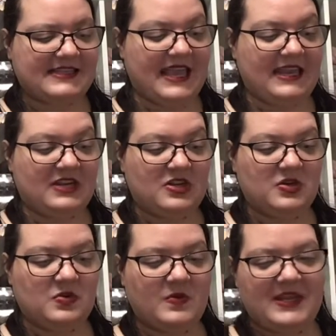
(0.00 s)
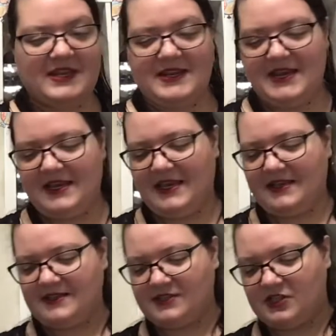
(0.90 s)
a new
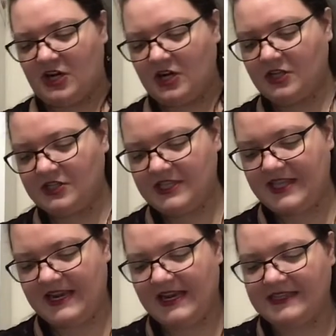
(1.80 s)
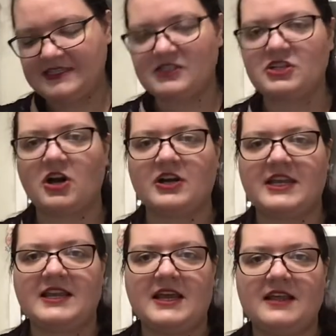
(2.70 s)
knitting start that I started